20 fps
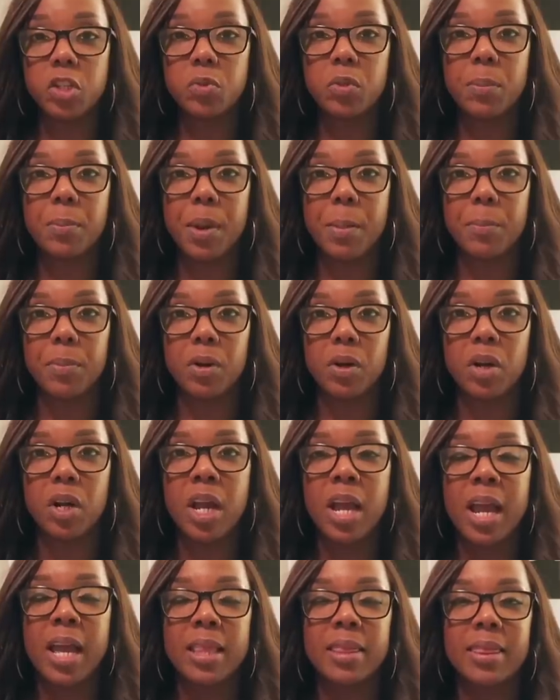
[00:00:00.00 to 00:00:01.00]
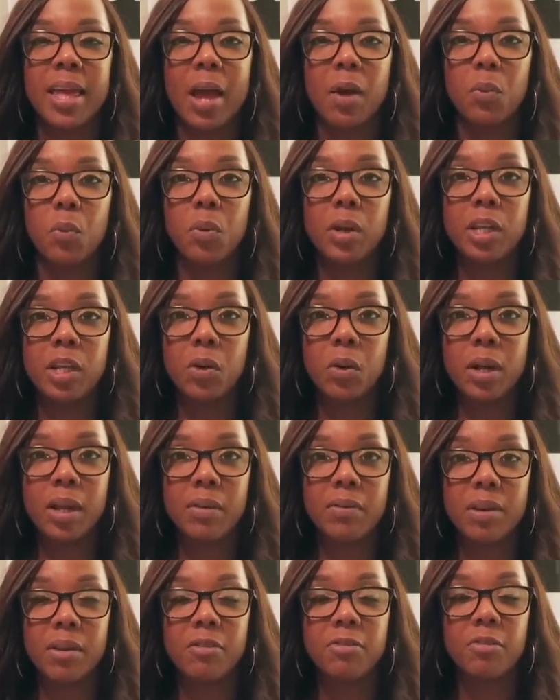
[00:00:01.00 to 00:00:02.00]
just remember that when you are
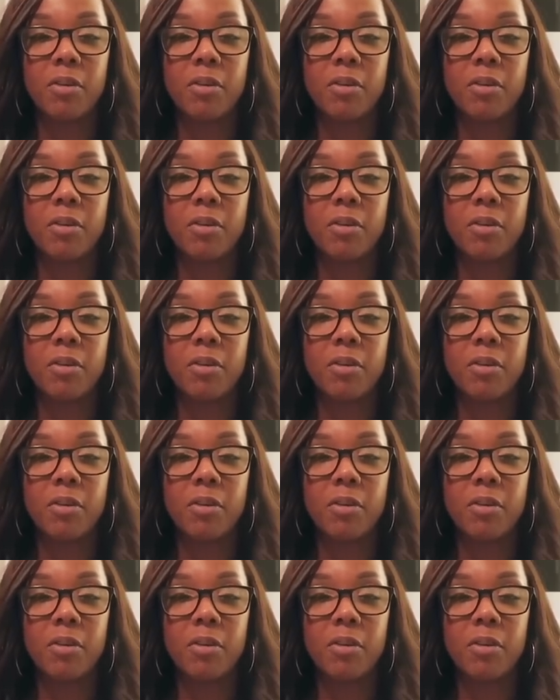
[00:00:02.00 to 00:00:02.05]
given